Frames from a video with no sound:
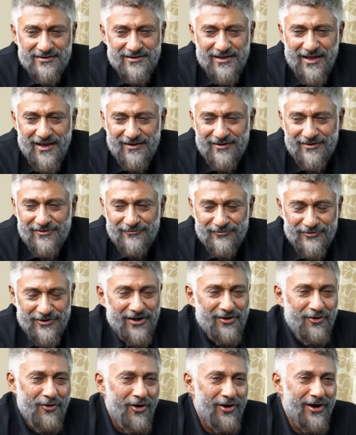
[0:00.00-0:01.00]
it's like
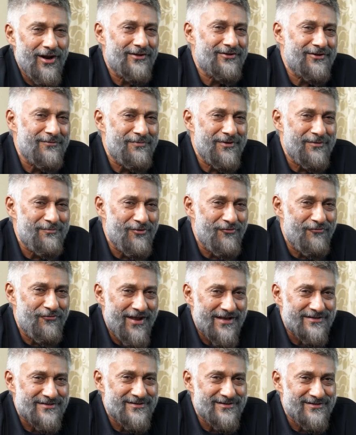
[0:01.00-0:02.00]
they call other people
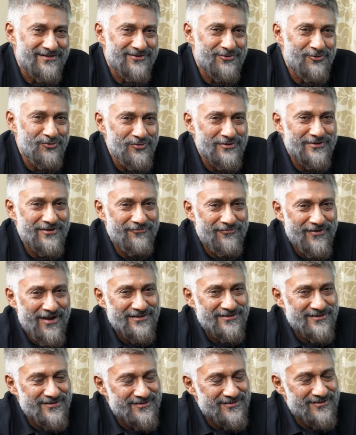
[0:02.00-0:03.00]
fascist. Who's a
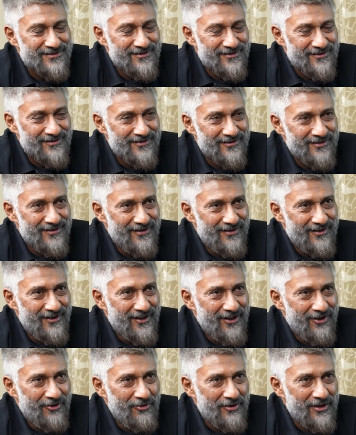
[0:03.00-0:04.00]
fascist here?
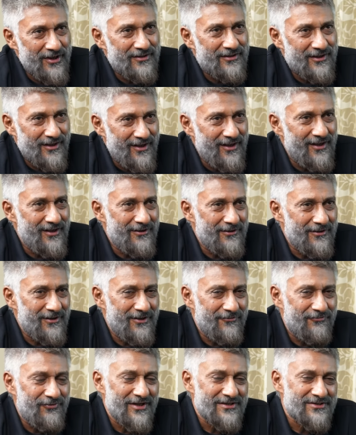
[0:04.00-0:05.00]
Okay, they
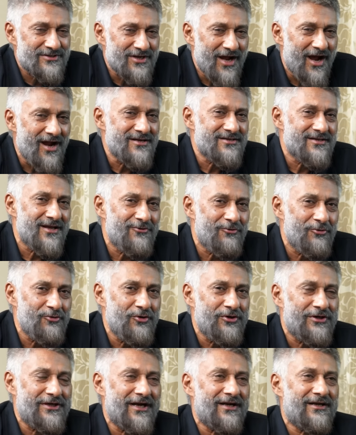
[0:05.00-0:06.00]
if the stars are going
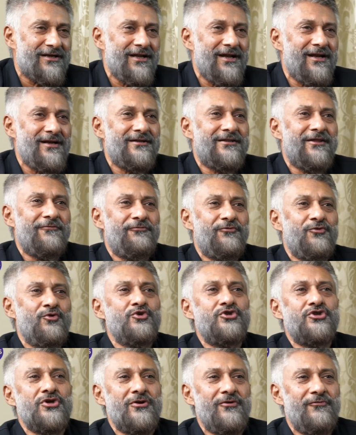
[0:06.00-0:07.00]
to dictate the
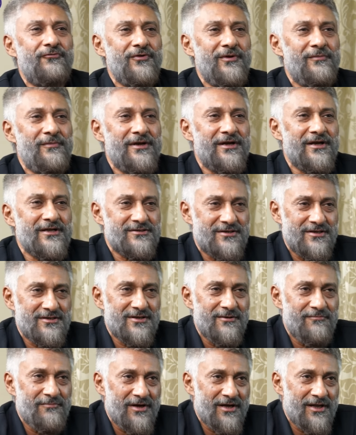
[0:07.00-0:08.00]
future of film industry,
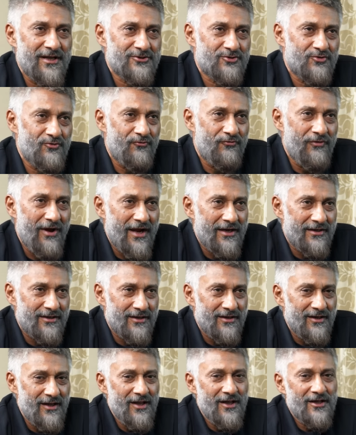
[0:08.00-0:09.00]
somebody has to fight
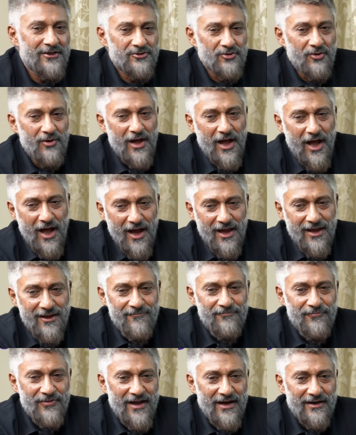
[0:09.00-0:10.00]
it. So I
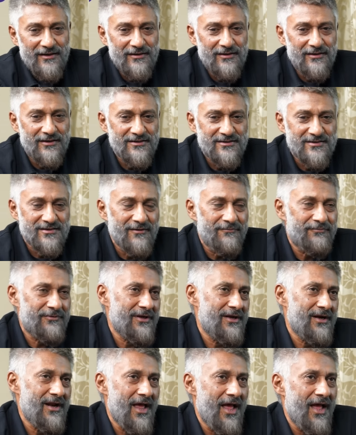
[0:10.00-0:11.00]
am that
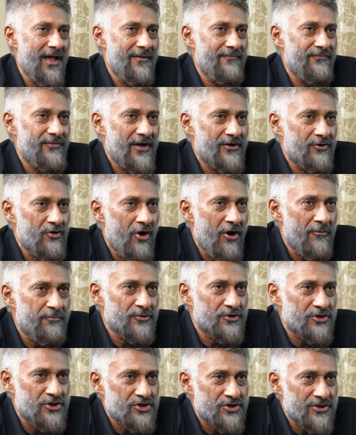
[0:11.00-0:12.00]
disruptor. I am that
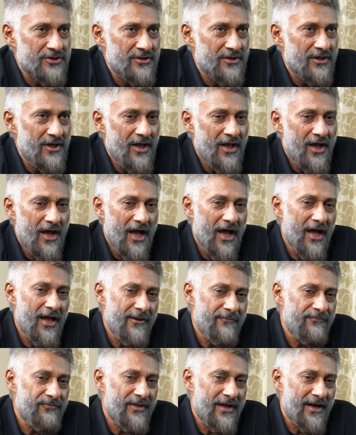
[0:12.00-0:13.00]
opposition. I
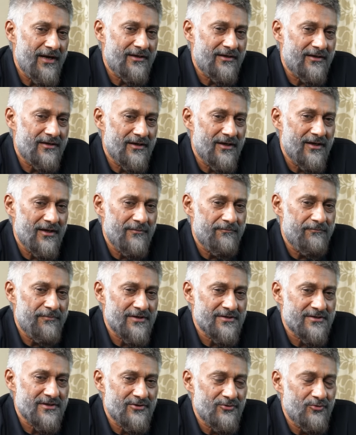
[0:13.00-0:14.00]
am that uh,
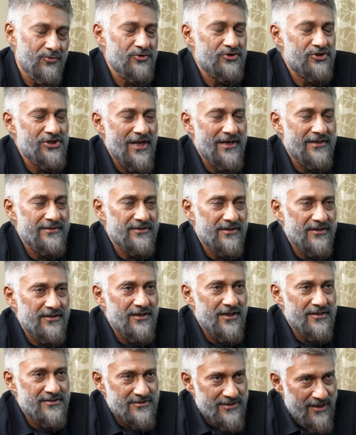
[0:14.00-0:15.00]
person who's challenging
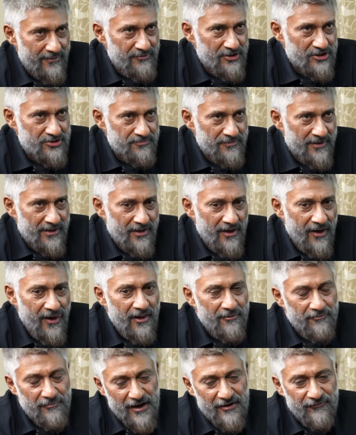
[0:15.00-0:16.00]
the establishment.
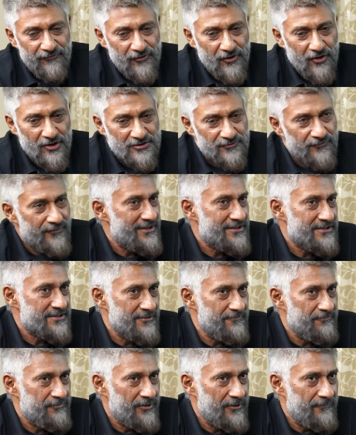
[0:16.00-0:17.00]
My philosophy is
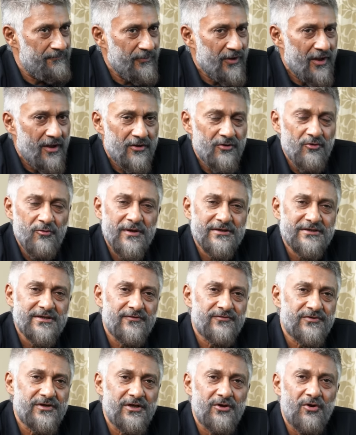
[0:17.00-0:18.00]
simple you must
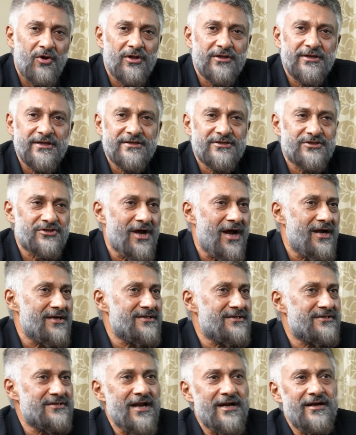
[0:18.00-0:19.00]
have seen all these
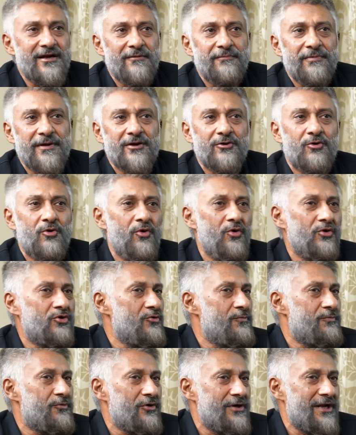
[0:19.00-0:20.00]
stars stand up and go
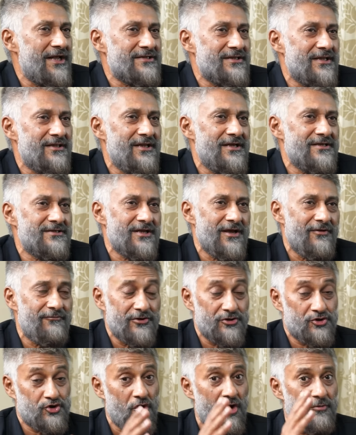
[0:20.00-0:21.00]
to protest and they say
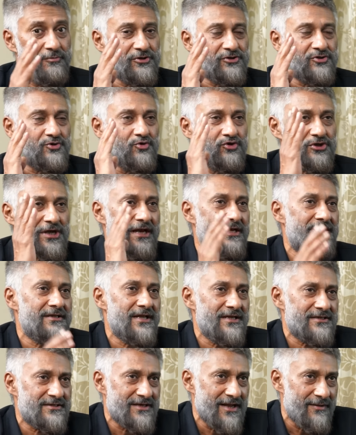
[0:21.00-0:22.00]
our job is to challenge
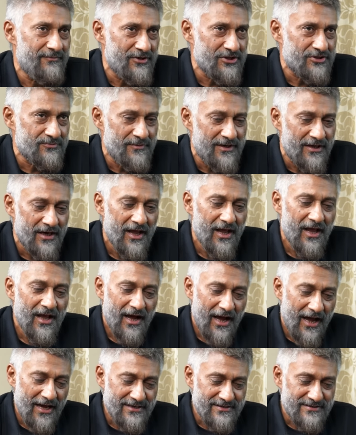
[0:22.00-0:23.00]
the establishment.
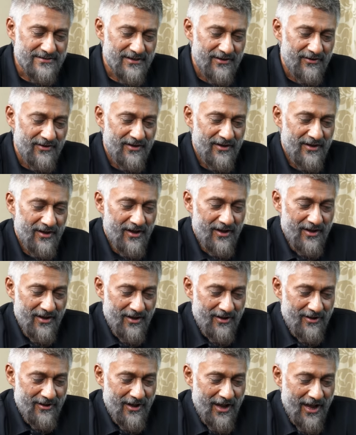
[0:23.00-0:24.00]
I say,
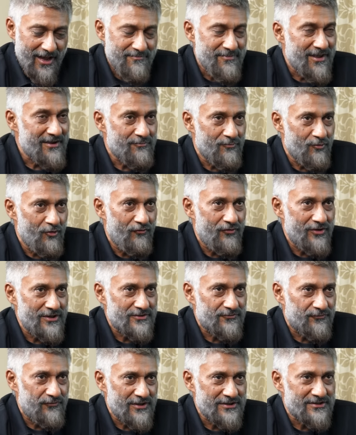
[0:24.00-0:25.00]
uh, I make
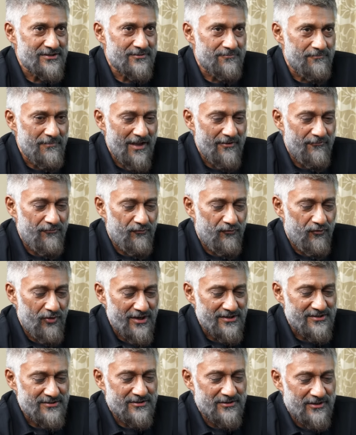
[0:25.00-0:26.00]
movies. First, my
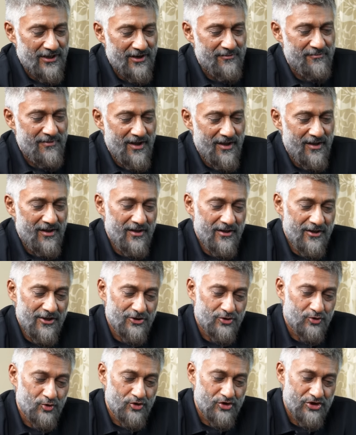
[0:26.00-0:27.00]
first dharma
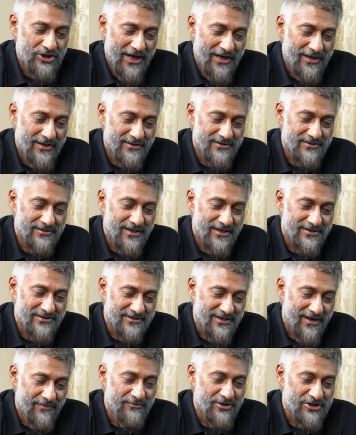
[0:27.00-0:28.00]
is to challenge the
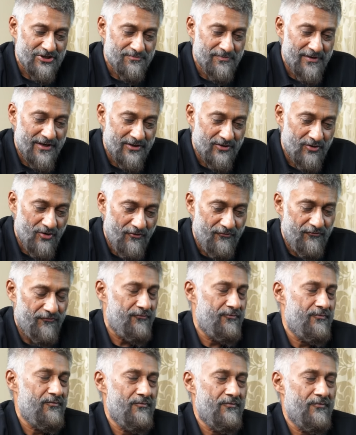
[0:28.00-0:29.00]
establishment of
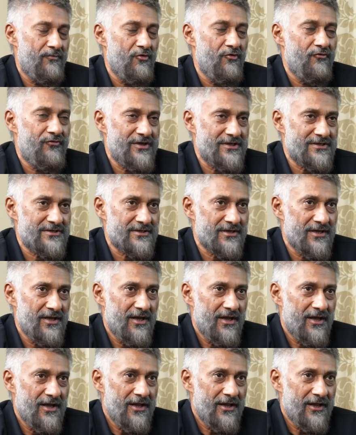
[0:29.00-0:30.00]
movies.
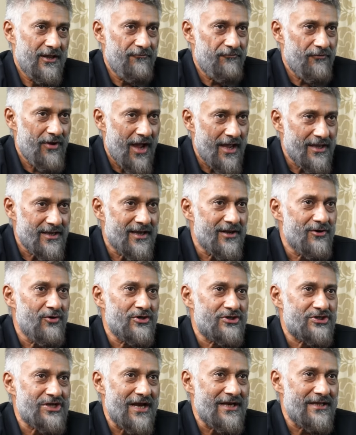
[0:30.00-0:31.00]
If I
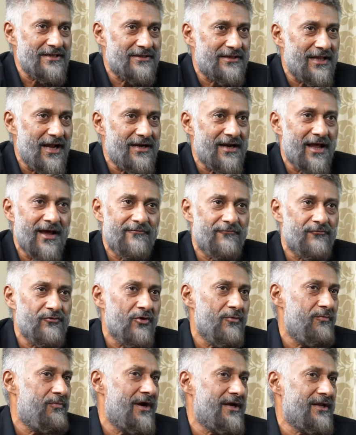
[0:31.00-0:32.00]
cannot challenge that, I have
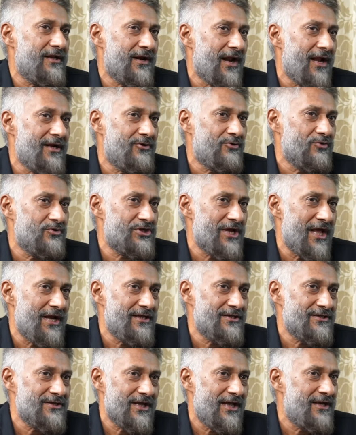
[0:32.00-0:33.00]
no bloody right to
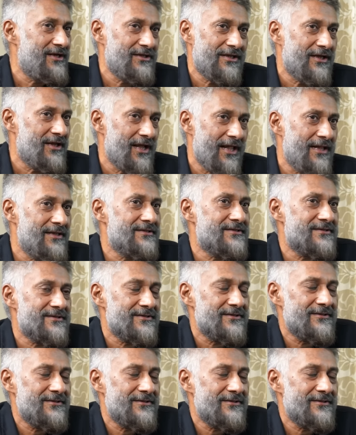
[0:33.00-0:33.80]
challenge anything else.